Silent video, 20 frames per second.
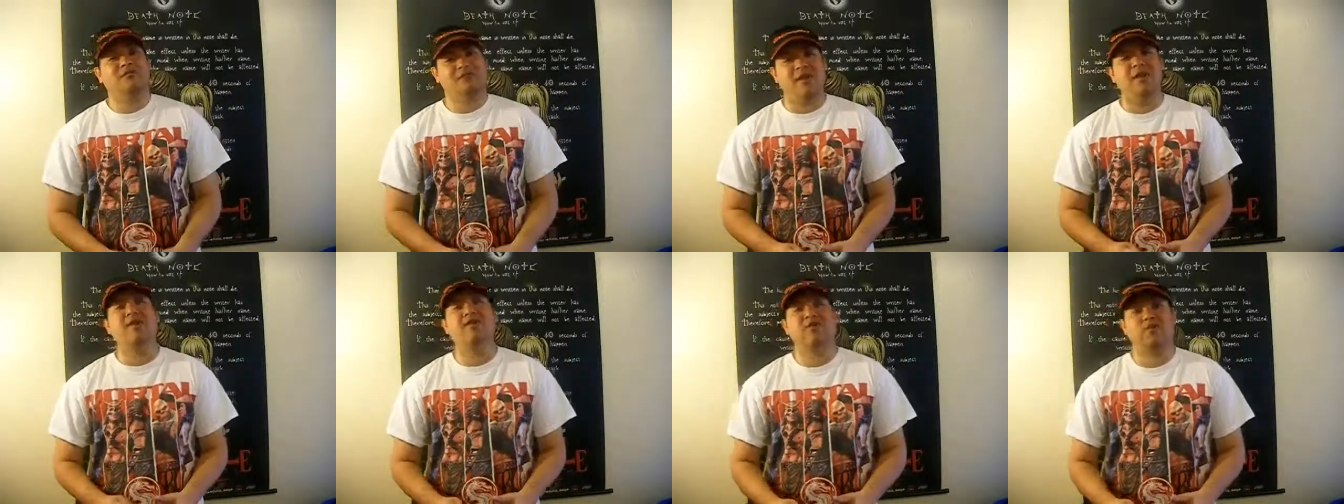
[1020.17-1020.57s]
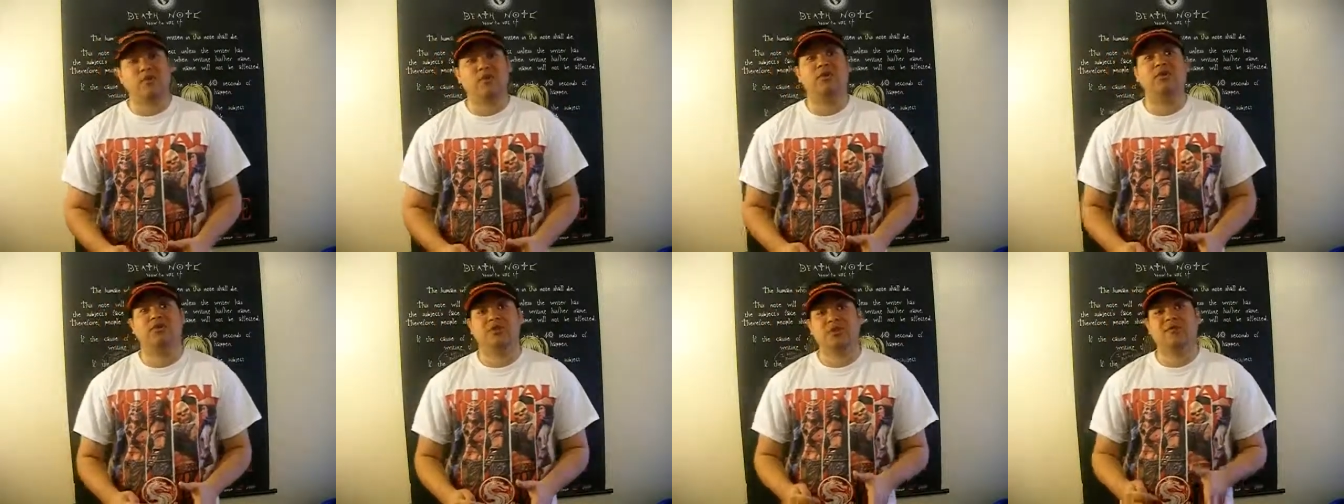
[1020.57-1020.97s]
there's
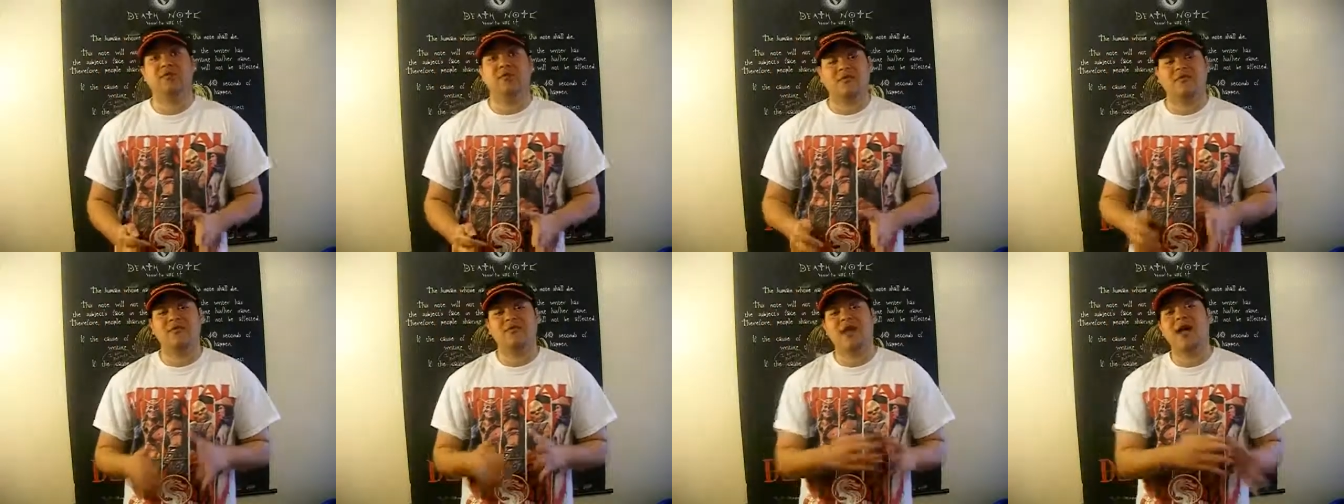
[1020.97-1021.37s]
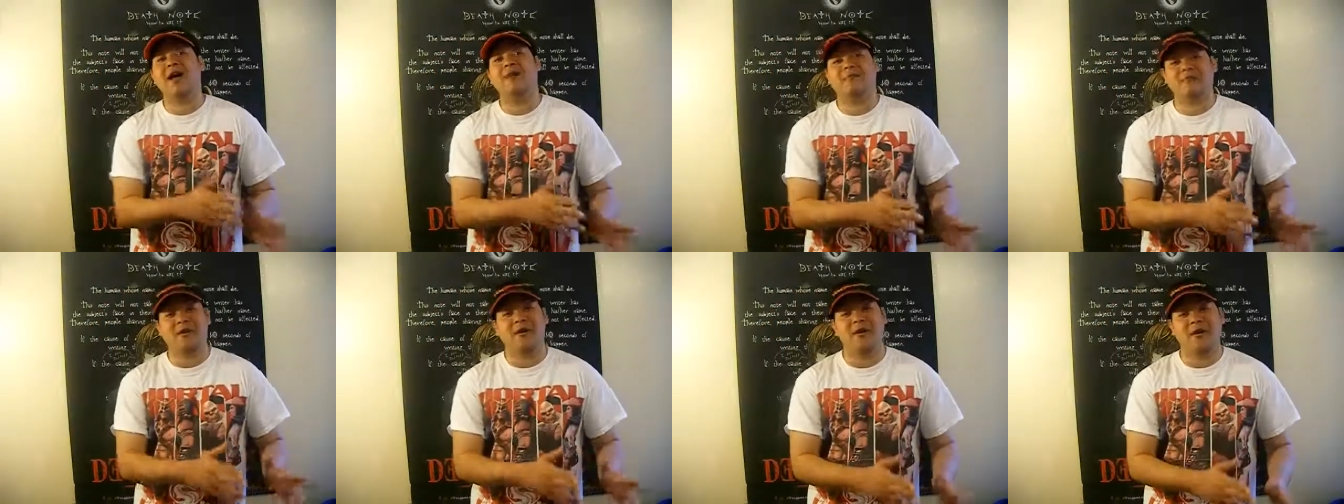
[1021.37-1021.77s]
more shit going
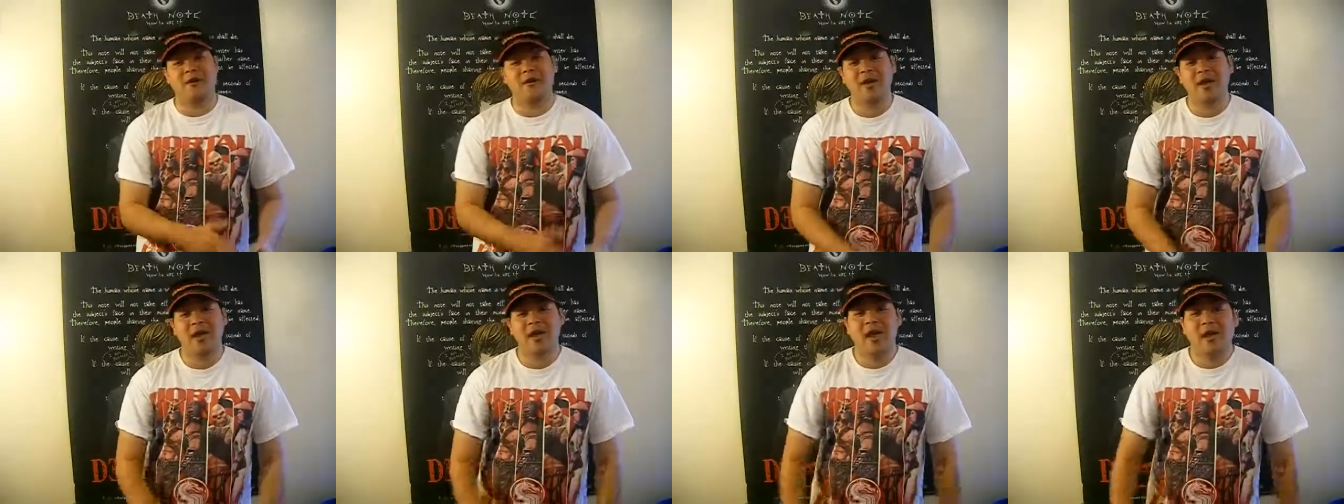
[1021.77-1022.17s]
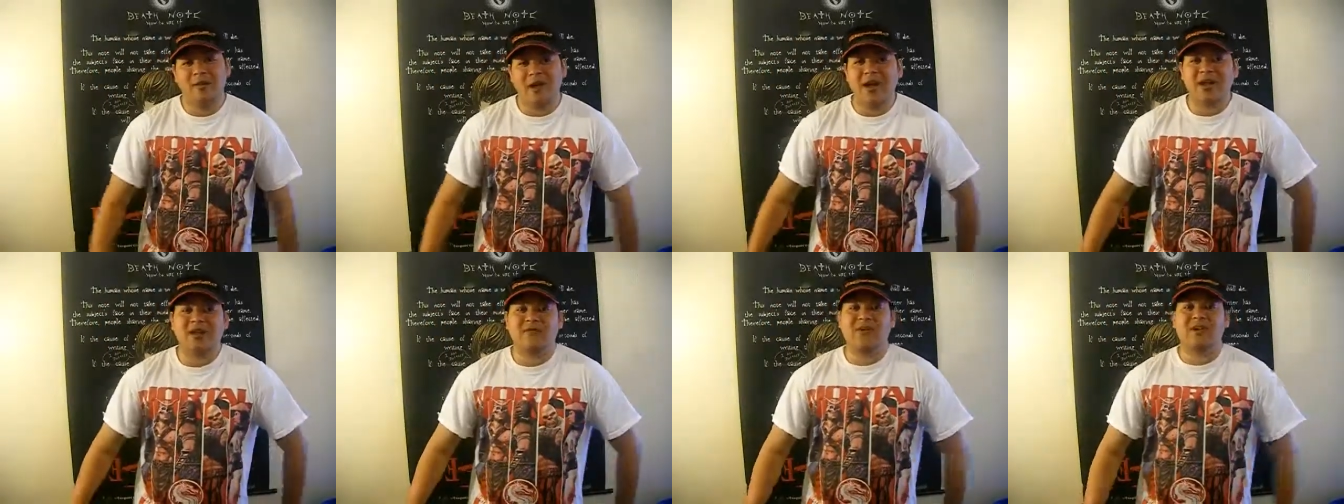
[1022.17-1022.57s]
down there.
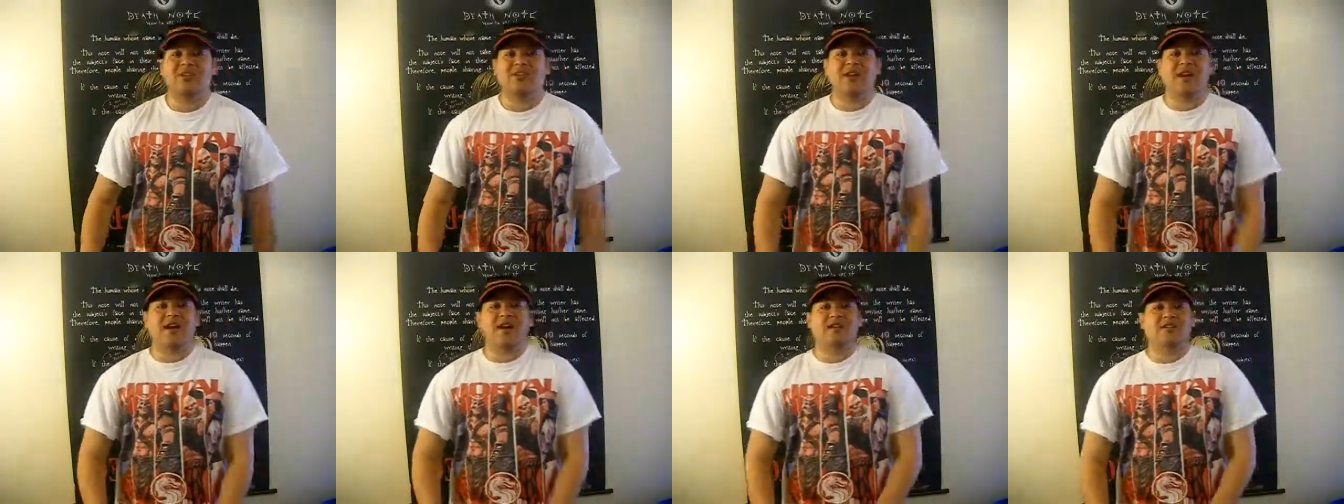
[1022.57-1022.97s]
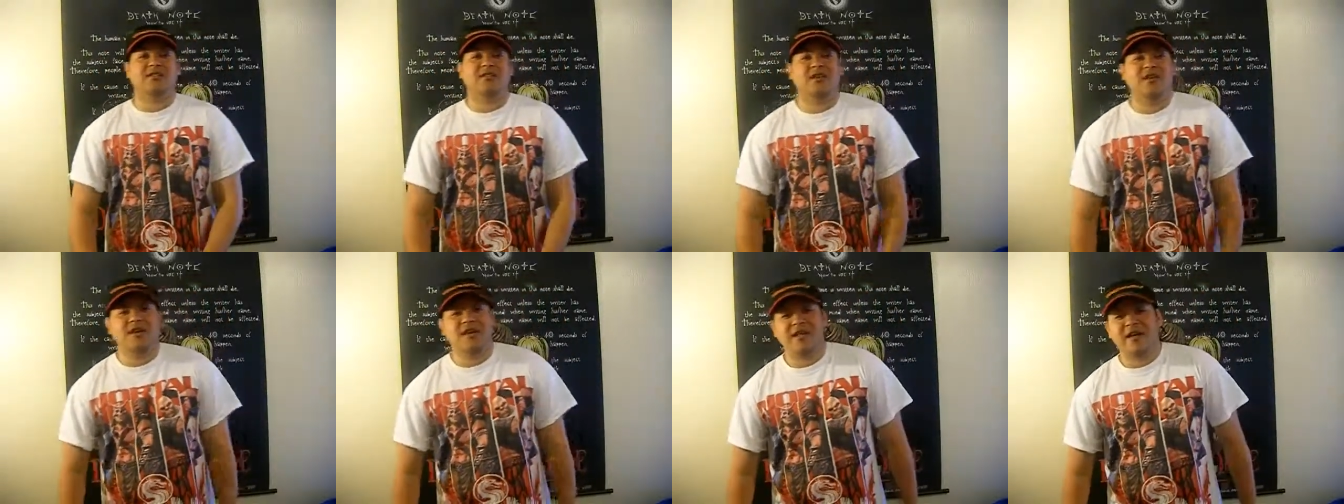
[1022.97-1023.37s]
But anyways,
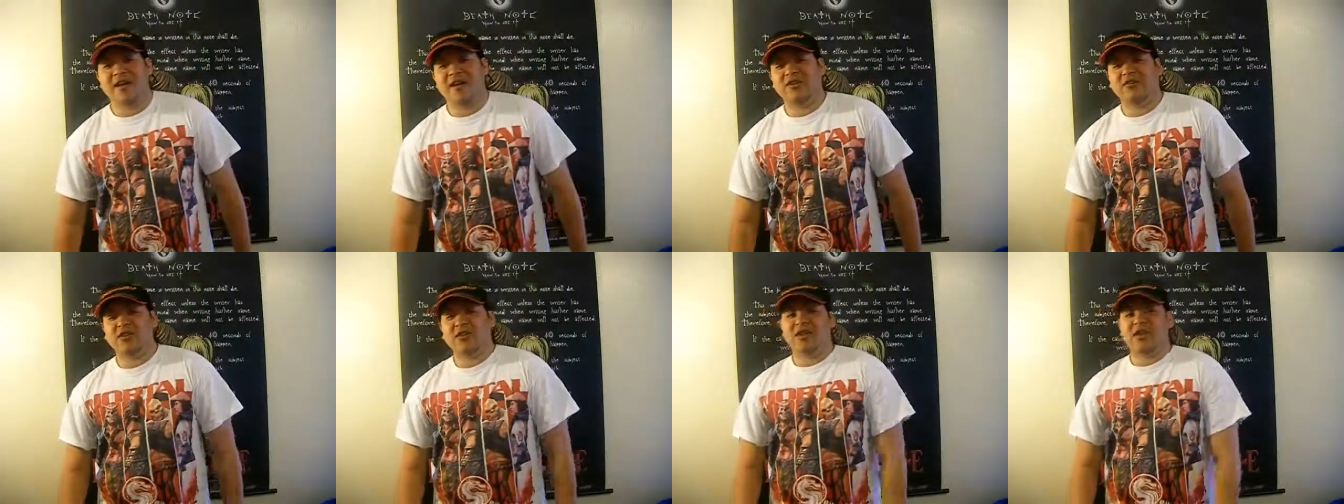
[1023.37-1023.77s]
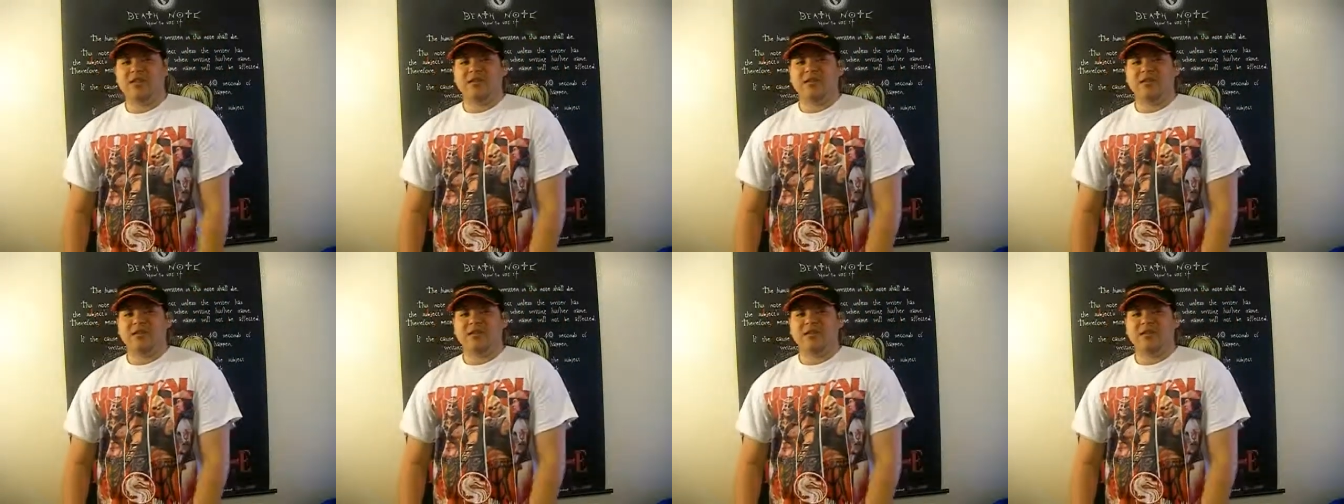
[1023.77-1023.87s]
guys, like I said,